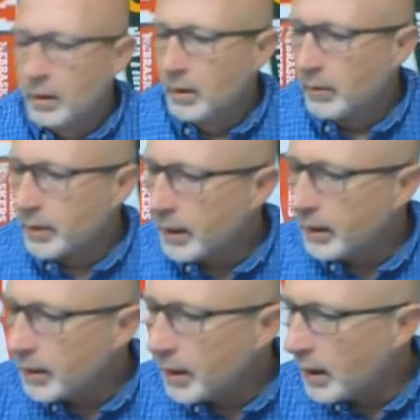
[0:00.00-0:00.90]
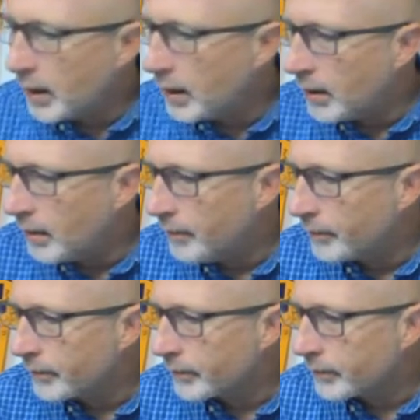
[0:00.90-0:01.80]
Okay?
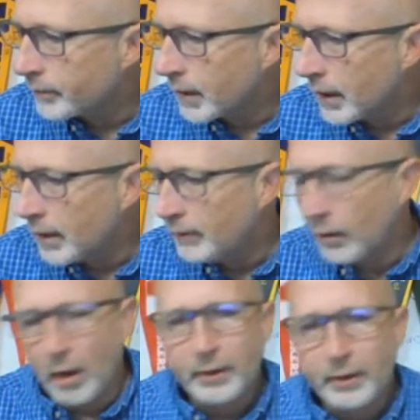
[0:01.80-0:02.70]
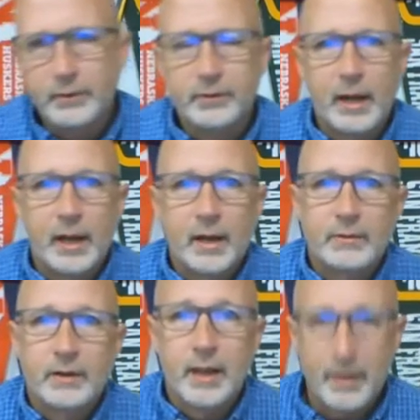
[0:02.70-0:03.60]
And so all this is saying
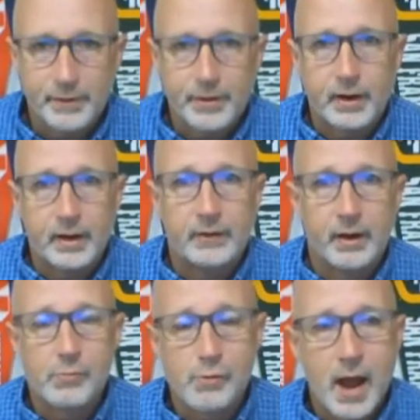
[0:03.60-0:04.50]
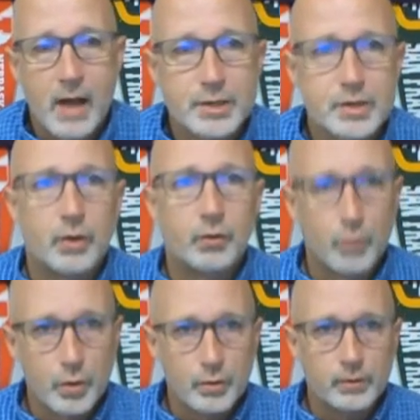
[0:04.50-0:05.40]
is if there is a rational
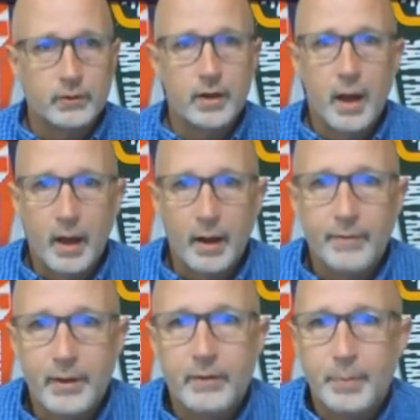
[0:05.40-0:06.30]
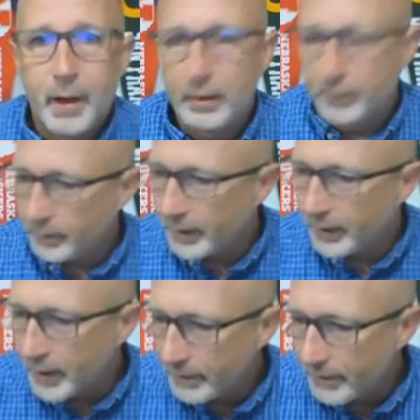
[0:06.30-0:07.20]
root of this
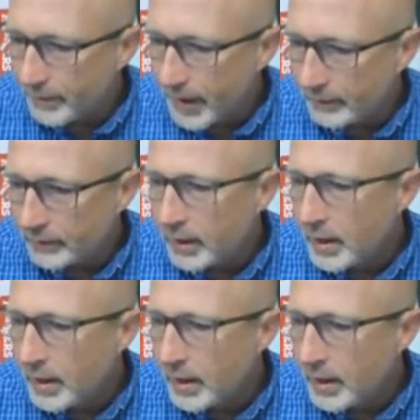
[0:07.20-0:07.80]
polynomial f of x,